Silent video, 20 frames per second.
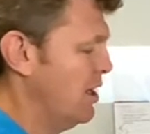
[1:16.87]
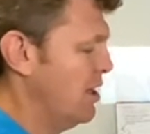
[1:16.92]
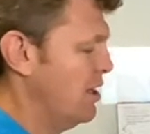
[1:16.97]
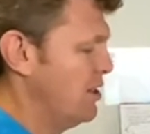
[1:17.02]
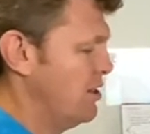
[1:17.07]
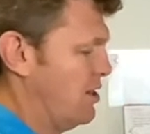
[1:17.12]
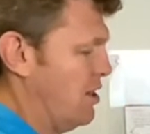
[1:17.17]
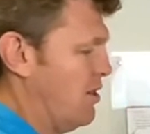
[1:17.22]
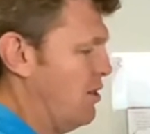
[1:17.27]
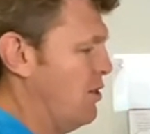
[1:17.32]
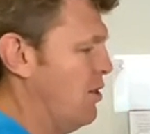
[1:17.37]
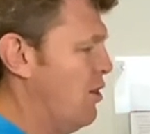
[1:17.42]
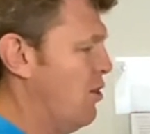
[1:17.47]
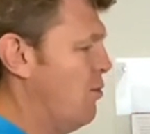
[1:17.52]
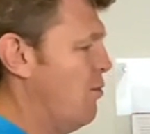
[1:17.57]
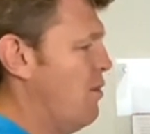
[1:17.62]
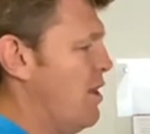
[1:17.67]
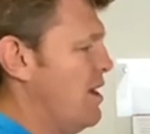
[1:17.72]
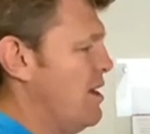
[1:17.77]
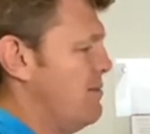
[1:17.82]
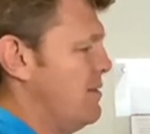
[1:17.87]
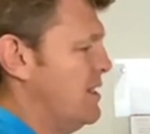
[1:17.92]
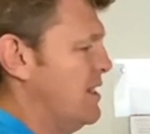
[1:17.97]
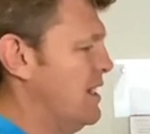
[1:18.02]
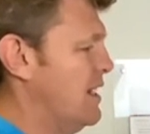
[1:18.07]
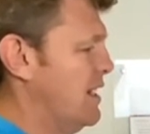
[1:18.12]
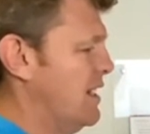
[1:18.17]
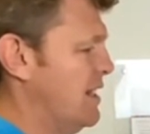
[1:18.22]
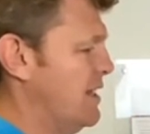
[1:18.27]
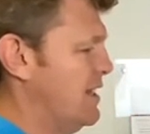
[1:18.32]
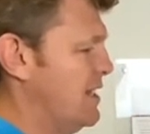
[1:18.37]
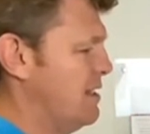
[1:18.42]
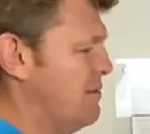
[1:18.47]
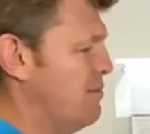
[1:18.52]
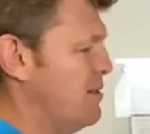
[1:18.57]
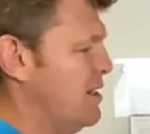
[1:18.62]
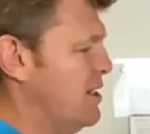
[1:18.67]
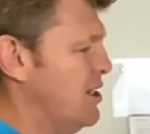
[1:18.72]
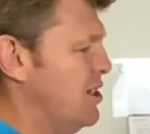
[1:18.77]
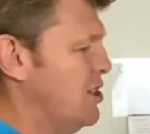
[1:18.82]
So when I'm sitting in this
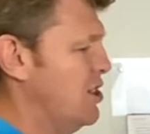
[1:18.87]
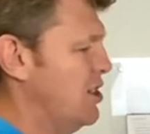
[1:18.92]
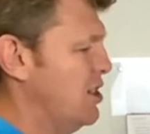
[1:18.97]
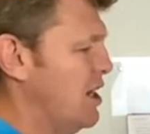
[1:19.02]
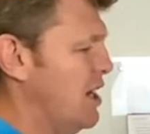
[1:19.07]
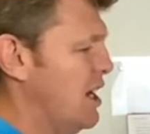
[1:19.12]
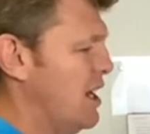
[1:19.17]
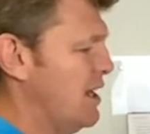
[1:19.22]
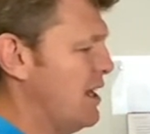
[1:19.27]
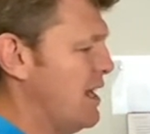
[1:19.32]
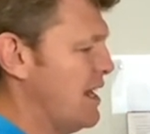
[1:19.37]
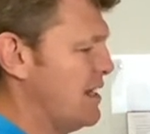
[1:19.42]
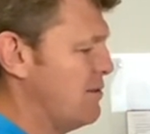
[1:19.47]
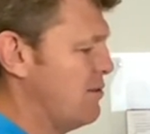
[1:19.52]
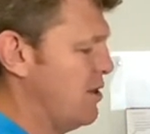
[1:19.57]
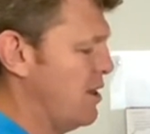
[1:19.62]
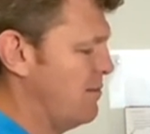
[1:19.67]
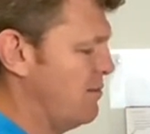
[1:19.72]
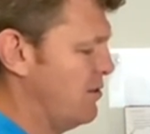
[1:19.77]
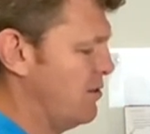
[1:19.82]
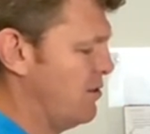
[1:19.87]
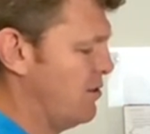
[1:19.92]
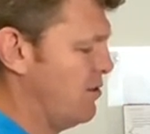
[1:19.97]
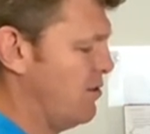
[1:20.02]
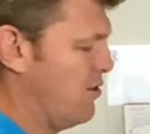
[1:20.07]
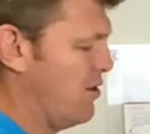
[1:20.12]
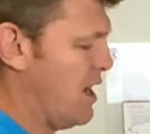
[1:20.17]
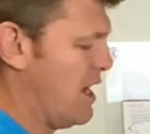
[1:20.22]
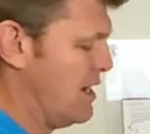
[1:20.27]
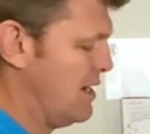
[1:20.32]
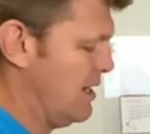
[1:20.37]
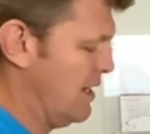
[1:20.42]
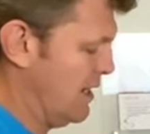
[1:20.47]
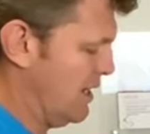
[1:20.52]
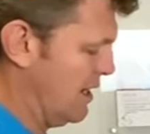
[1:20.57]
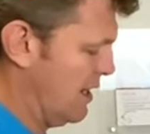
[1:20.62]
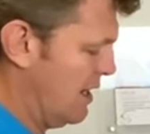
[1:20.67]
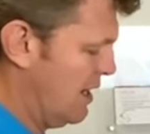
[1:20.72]
position, that's what I'm creating.